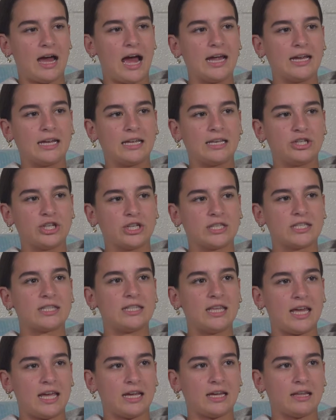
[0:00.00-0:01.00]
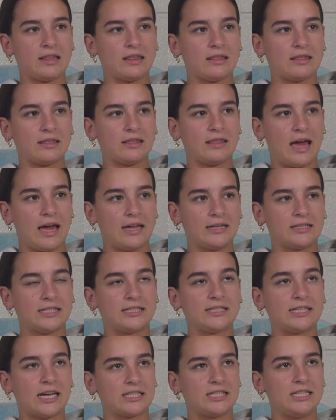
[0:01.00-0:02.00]
I just think that
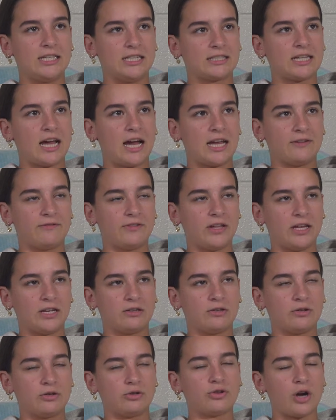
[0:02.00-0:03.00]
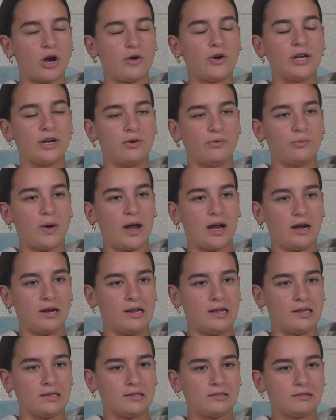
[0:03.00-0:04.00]
dyslexia is kind of like growing
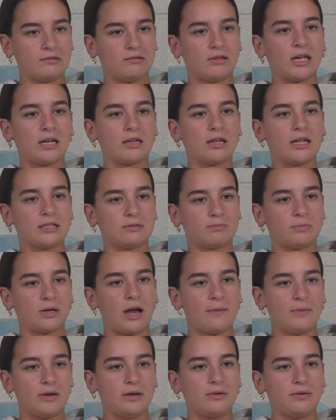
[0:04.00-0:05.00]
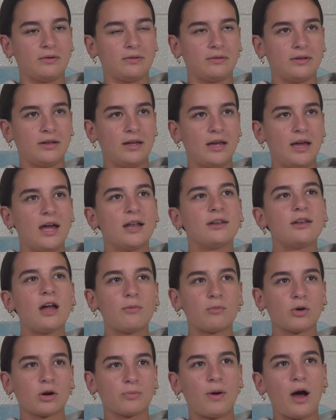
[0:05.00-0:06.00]
awareness. Like it's becoming
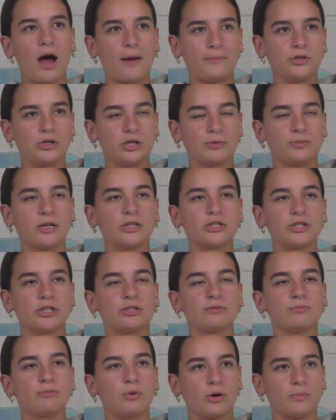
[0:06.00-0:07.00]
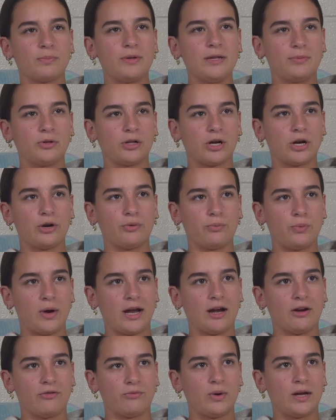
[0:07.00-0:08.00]
not more popular, but just more people are
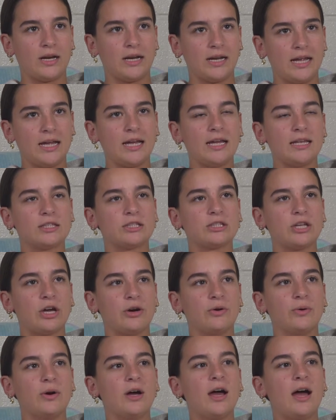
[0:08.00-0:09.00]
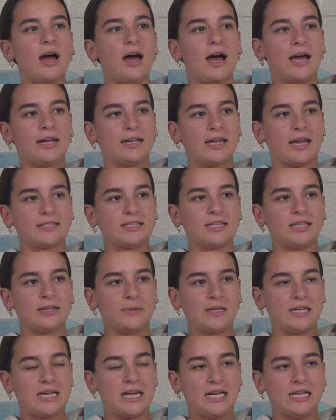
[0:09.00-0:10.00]
aware of what it is. So I guess in the
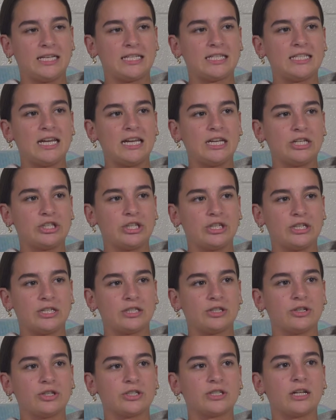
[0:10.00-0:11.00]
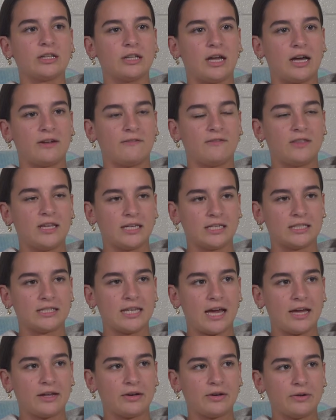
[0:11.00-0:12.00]
beginning stages, there's a lot of things
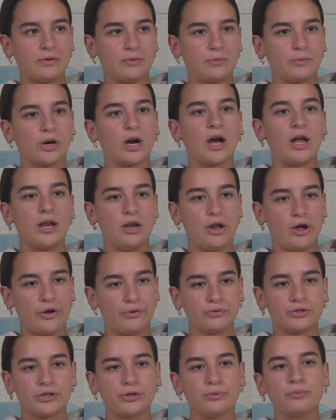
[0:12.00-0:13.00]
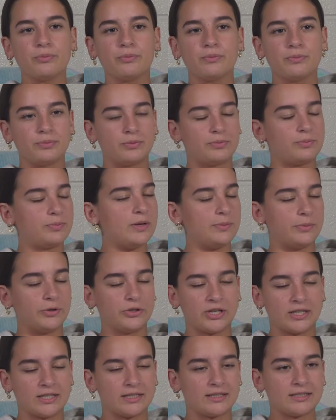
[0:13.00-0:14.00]
that were unknown. So people
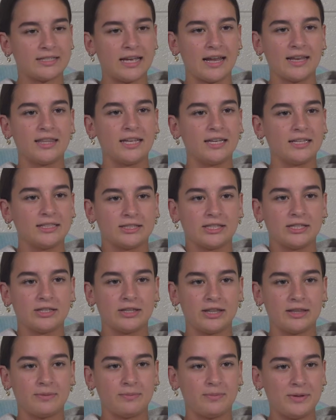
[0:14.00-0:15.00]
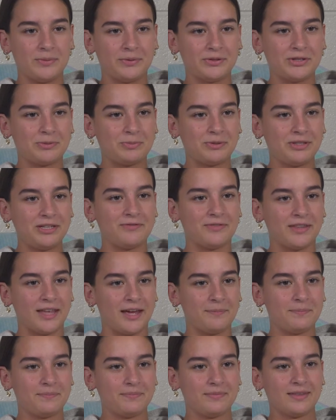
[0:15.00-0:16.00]
just said things and people just believed
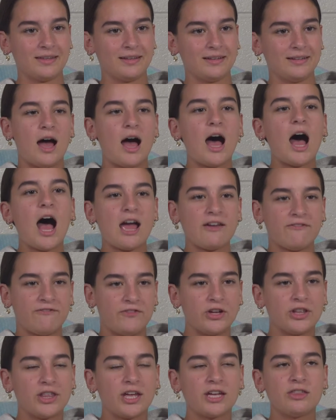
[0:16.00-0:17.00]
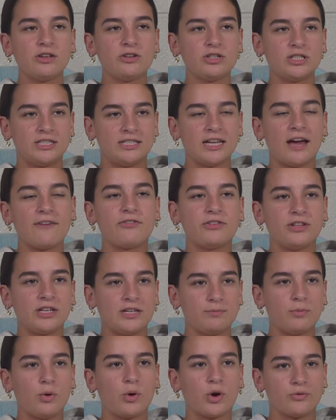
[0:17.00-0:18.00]
them. I feel like there's
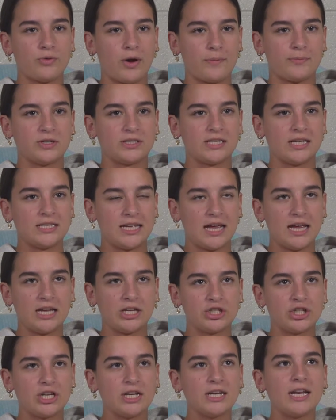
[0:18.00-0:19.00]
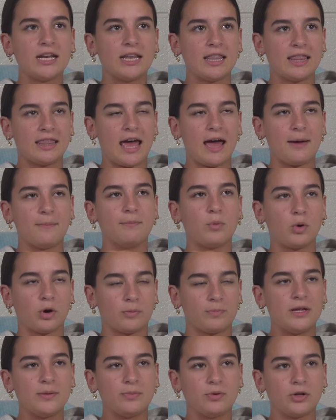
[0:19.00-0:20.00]
definitely more representation and that more
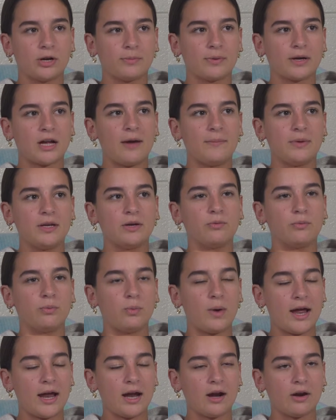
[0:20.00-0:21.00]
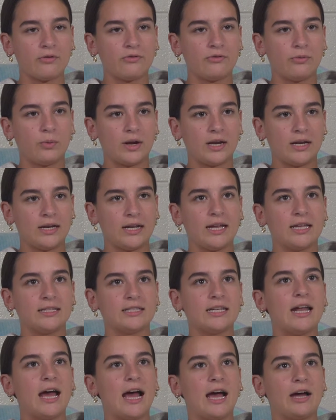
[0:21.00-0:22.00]
people are becoming aware of what it is
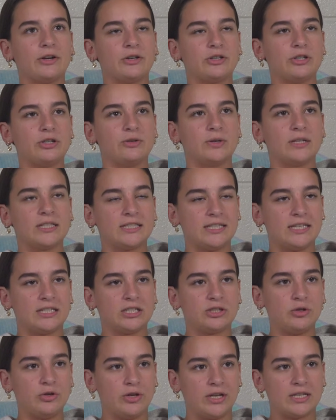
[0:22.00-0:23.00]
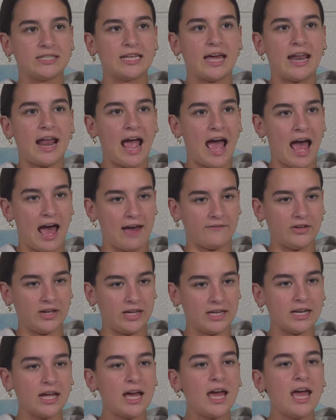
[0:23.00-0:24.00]
and how to assist students that have
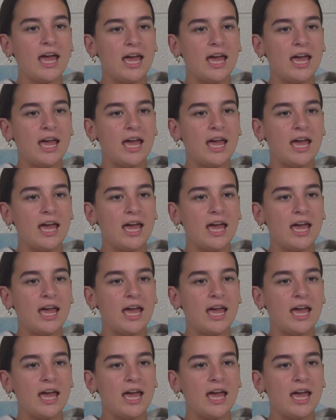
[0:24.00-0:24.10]
it.